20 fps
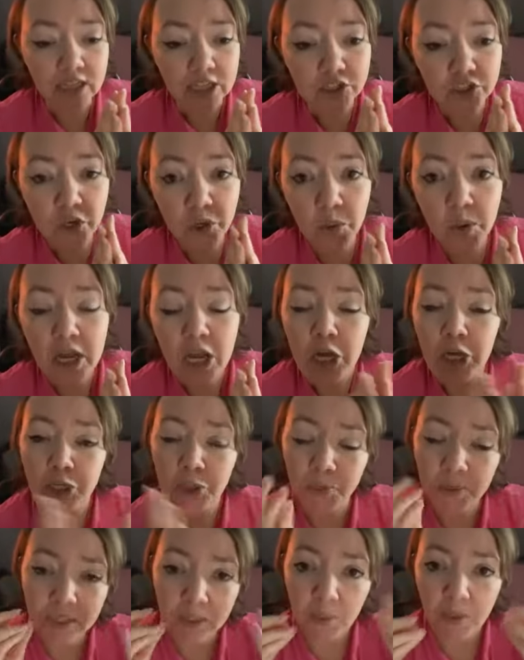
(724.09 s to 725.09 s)
So
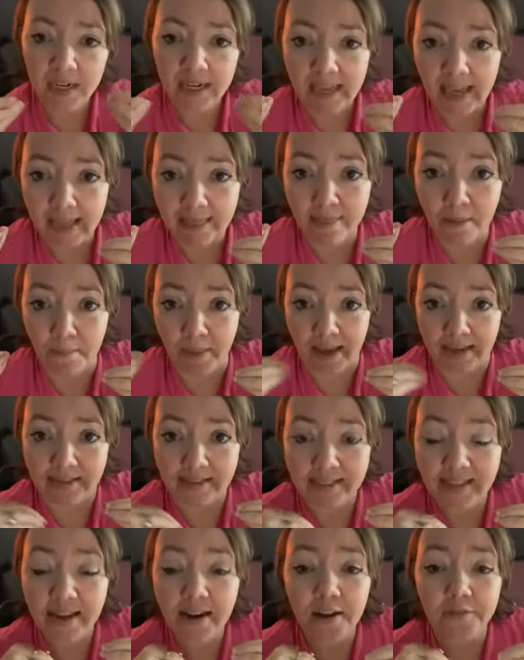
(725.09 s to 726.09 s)
you really want to get in the
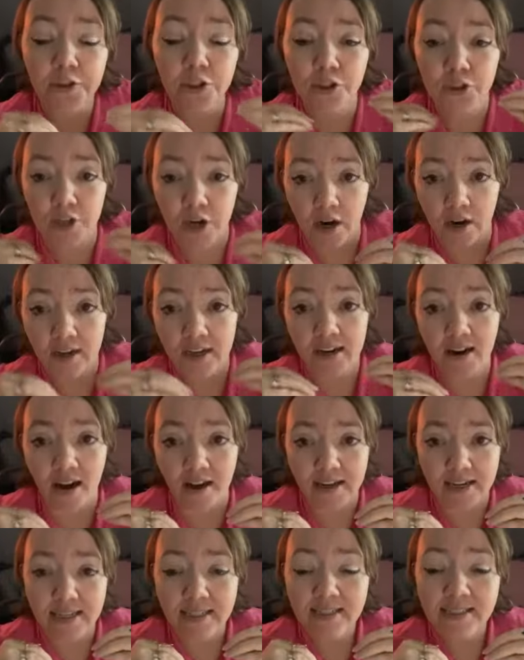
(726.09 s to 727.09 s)
mindset of your target
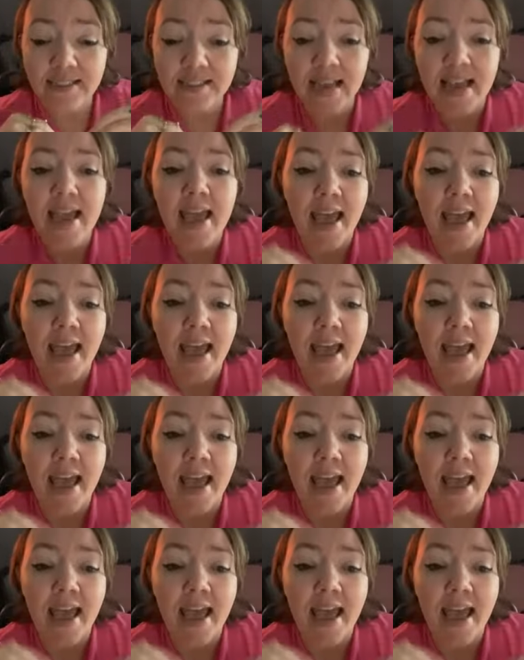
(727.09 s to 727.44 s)
audience.